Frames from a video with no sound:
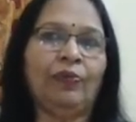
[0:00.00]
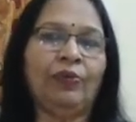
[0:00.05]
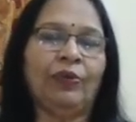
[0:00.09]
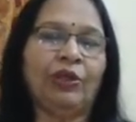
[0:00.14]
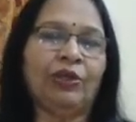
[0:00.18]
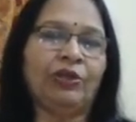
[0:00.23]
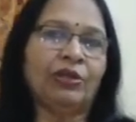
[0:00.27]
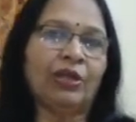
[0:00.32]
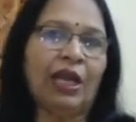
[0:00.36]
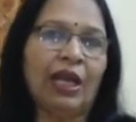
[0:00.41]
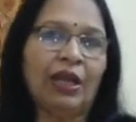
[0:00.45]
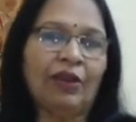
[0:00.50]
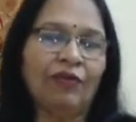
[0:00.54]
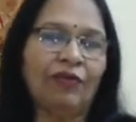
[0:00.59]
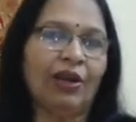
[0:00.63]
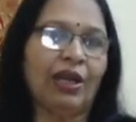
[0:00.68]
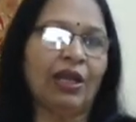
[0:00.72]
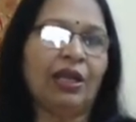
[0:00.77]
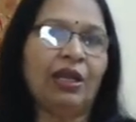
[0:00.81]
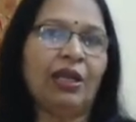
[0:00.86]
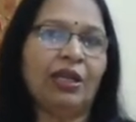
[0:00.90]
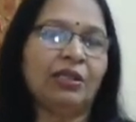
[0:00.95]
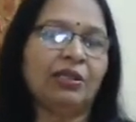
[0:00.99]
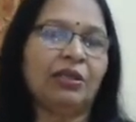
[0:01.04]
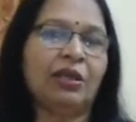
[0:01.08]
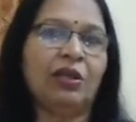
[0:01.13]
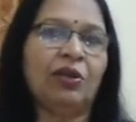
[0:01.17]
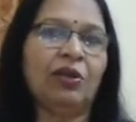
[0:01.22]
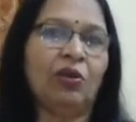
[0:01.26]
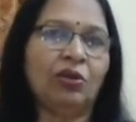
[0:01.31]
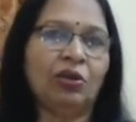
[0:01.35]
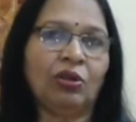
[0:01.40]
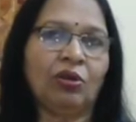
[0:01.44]
drive recklessly
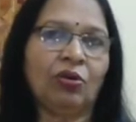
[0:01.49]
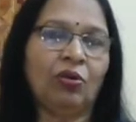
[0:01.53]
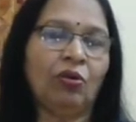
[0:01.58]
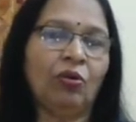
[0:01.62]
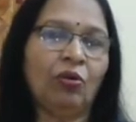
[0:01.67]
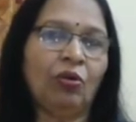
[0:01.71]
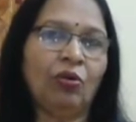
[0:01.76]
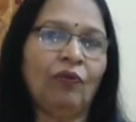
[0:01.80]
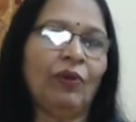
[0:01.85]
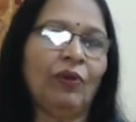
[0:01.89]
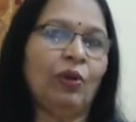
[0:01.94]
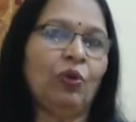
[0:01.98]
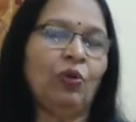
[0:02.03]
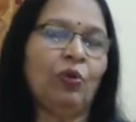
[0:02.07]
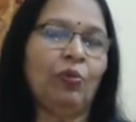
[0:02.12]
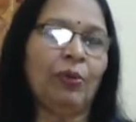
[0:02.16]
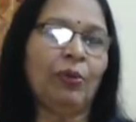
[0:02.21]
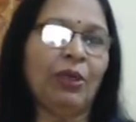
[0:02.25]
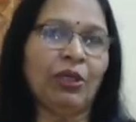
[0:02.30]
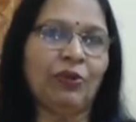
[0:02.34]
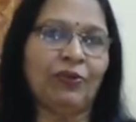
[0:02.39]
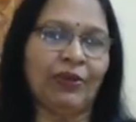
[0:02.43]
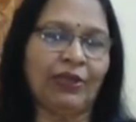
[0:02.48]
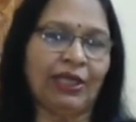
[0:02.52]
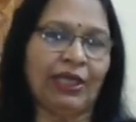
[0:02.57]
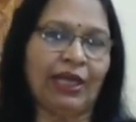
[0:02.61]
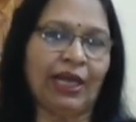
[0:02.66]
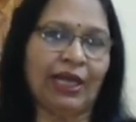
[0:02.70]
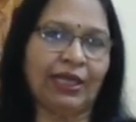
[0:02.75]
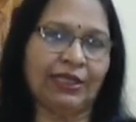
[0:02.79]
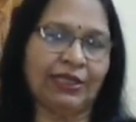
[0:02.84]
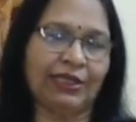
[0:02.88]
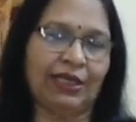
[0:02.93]
on the road, we could meet with an
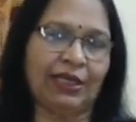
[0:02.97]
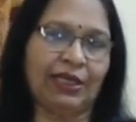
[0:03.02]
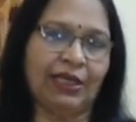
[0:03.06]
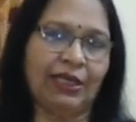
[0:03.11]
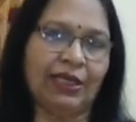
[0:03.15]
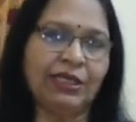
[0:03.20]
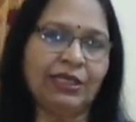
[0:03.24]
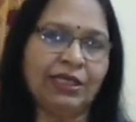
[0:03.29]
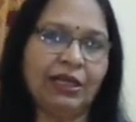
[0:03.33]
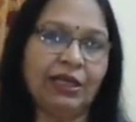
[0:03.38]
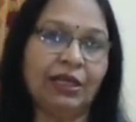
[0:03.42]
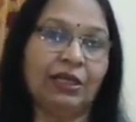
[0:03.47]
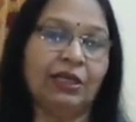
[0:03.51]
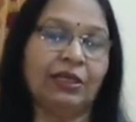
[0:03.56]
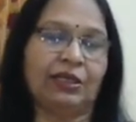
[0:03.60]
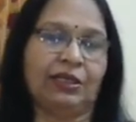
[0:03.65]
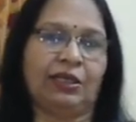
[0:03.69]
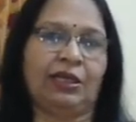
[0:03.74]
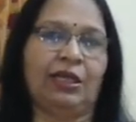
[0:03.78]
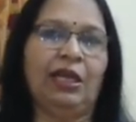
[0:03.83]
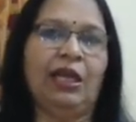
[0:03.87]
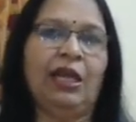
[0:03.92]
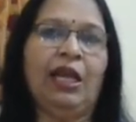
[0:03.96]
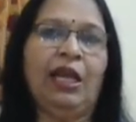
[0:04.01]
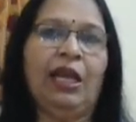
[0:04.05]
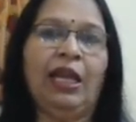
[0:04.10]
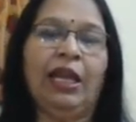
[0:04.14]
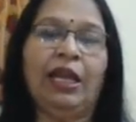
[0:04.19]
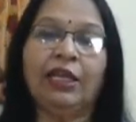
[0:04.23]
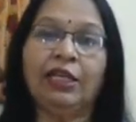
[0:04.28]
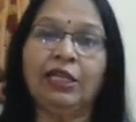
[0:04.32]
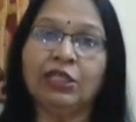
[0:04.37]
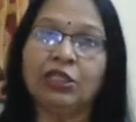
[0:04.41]
accident. Is a risk.
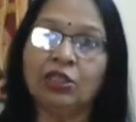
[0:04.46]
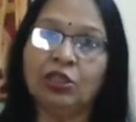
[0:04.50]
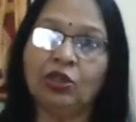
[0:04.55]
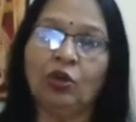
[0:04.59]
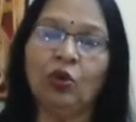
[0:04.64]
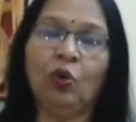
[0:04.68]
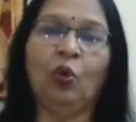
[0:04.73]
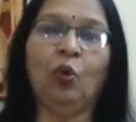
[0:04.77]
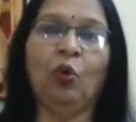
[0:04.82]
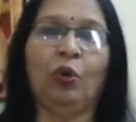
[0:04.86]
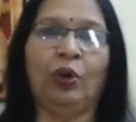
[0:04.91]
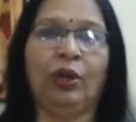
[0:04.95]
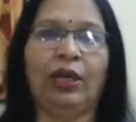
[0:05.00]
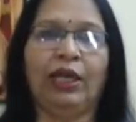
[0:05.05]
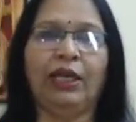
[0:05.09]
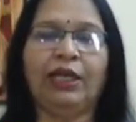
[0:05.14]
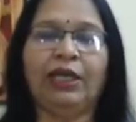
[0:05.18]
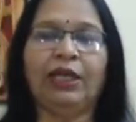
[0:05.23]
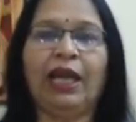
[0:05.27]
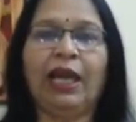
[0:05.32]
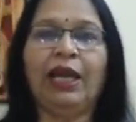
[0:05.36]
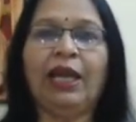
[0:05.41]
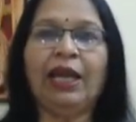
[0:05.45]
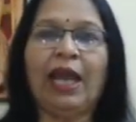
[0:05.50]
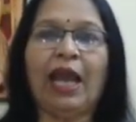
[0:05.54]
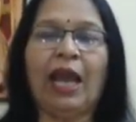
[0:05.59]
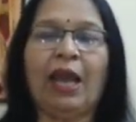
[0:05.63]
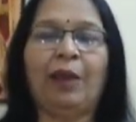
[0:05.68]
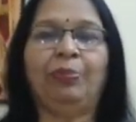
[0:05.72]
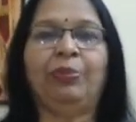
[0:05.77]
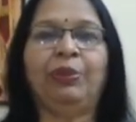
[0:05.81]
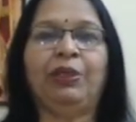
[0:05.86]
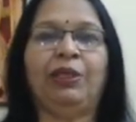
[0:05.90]
It is known. It can
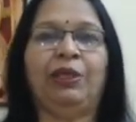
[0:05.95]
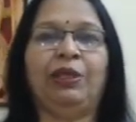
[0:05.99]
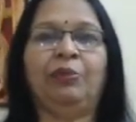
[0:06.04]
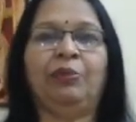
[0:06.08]
happen.